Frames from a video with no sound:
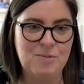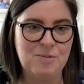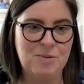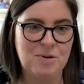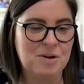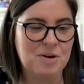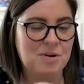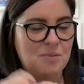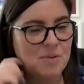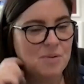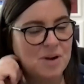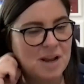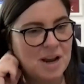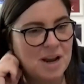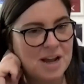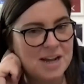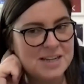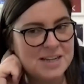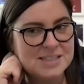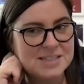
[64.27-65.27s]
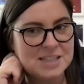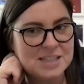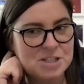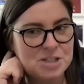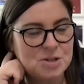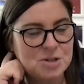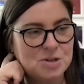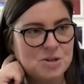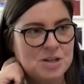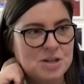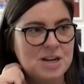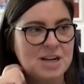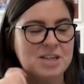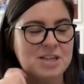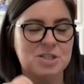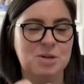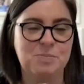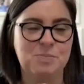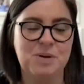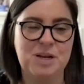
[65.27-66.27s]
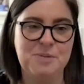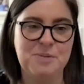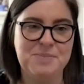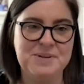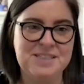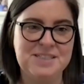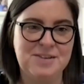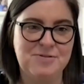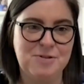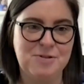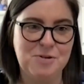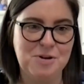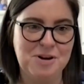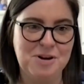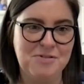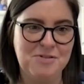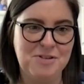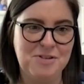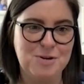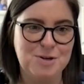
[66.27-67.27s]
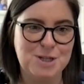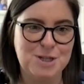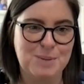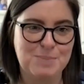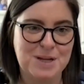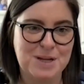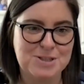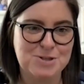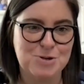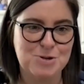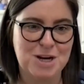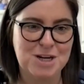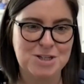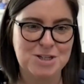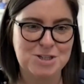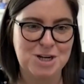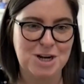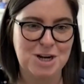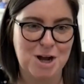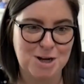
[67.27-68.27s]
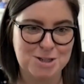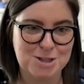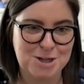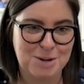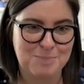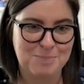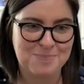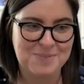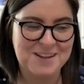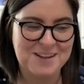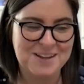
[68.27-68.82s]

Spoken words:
realize that you'll end up being a busy fool if you adopt that strategy long term.